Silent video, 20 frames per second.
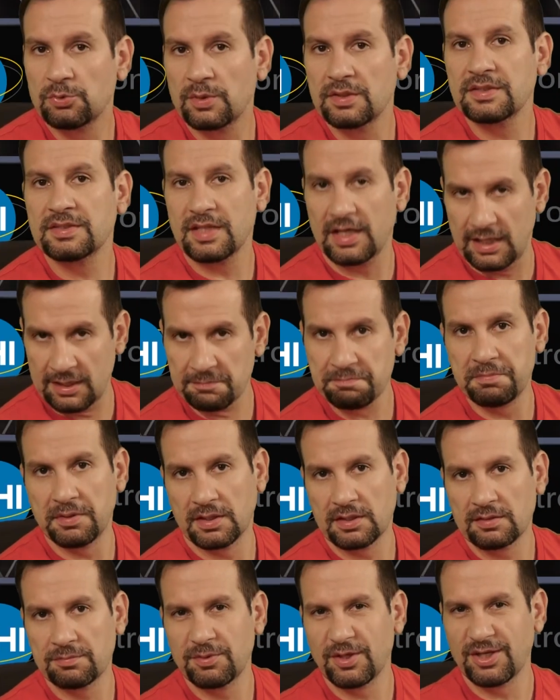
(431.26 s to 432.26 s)
one is
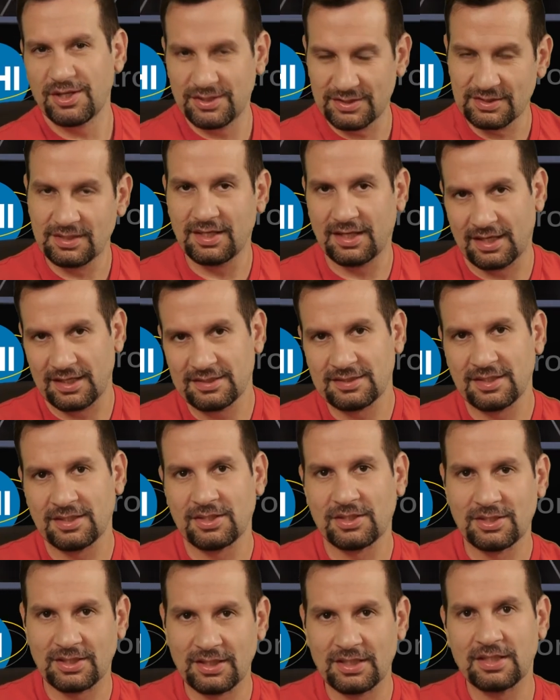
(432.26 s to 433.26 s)
8-bit because, like I said
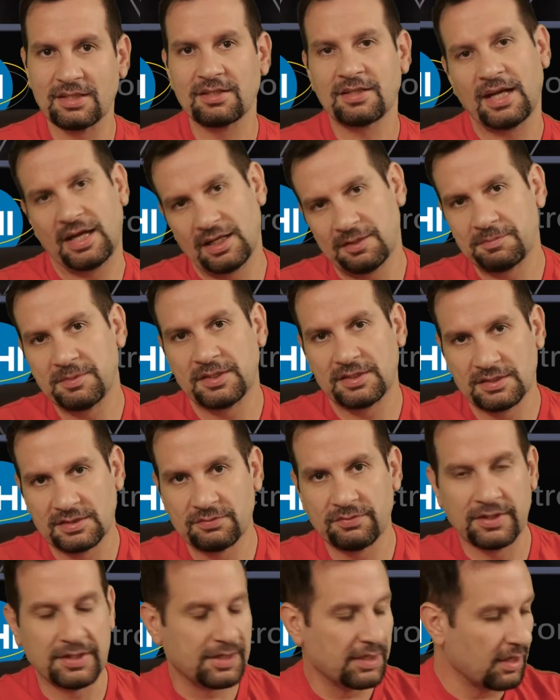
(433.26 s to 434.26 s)
earlier, 8-bit is
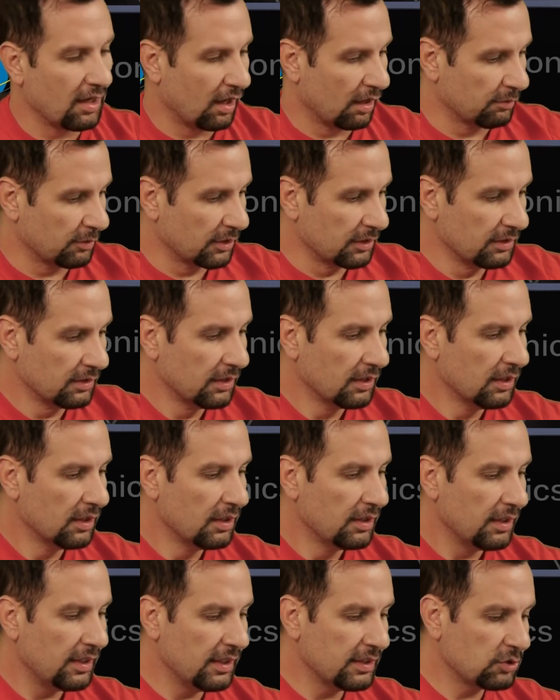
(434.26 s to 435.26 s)
very common.
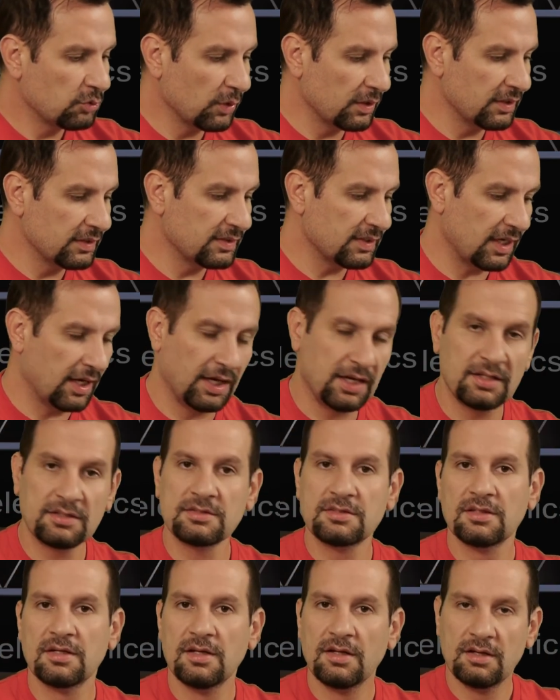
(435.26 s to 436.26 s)
Each one is
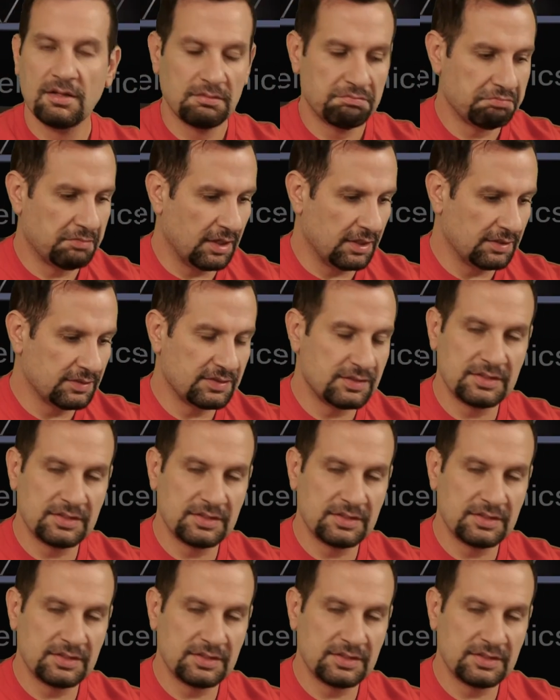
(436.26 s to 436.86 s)
8. There is